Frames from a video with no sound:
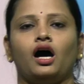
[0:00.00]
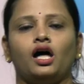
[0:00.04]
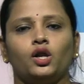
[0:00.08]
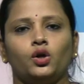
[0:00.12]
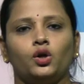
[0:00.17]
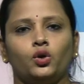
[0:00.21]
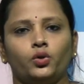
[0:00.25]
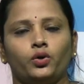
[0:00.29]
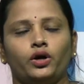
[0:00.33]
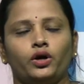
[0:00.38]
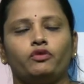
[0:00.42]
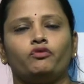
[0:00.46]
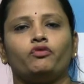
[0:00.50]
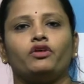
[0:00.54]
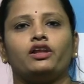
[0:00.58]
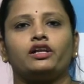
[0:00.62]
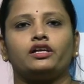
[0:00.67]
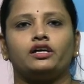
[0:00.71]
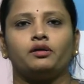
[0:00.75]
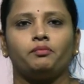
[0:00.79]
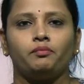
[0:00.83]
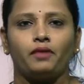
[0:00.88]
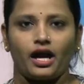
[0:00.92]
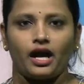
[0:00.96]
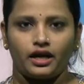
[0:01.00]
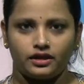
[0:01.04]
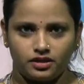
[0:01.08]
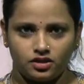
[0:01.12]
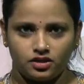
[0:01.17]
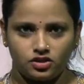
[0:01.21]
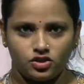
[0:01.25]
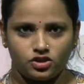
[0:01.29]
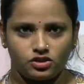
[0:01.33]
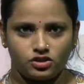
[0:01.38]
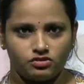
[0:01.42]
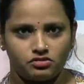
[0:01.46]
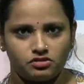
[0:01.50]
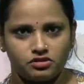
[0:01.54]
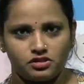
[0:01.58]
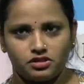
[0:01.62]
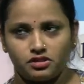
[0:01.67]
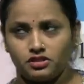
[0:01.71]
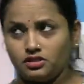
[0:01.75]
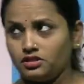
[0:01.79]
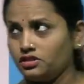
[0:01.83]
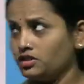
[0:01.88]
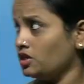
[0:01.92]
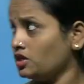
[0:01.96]
Hello and welcome back, dear children,
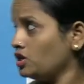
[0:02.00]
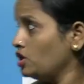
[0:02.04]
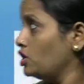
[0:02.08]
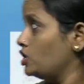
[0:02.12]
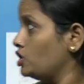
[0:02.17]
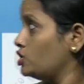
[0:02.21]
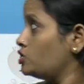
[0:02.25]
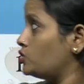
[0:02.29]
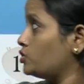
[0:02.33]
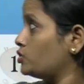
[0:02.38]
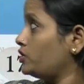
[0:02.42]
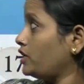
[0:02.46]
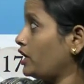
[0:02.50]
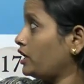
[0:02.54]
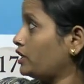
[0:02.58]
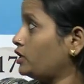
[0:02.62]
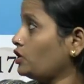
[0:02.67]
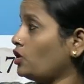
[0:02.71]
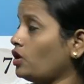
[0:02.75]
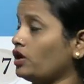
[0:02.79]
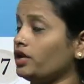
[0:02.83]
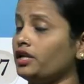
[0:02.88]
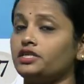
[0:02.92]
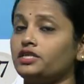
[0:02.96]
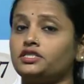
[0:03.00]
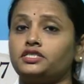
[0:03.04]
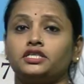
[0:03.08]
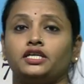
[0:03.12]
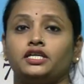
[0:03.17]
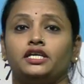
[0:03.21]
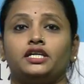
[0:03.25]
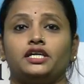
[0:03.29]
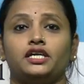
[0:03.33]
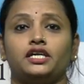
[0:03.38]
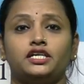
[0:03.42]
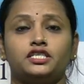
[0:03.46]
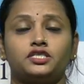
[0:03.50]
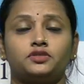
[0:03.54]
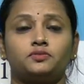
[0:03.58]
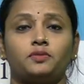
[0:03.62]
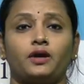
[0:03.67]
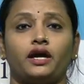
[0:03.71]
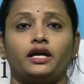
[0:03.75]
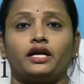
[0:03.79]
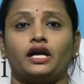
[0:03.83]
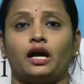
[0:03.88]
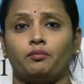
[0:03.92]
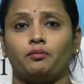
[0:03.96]
to the Acknowledge series
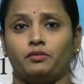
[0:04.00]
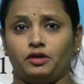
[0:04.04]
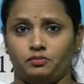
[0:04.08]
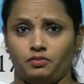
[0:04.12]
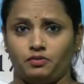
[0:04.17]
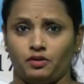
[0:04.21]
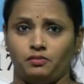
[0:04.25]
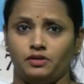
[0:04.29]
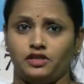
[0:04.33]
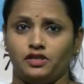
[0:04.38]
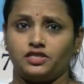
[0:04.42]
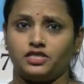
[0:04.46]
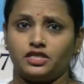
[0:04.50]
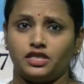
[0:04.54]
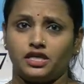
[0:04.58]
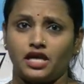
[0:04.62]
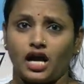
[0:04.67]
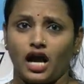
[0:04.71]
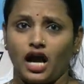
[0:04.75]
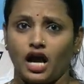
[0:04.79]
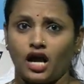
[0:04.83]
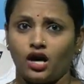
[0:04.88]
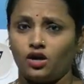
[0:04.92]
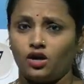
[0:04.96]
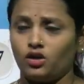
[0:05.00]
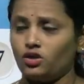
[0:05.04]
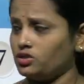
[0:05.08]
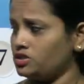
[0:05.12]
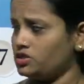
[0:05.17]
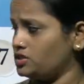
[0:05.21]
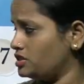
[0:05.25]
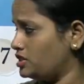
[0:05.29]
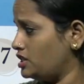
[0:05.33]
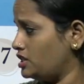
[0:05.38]
by Amit Publishing House.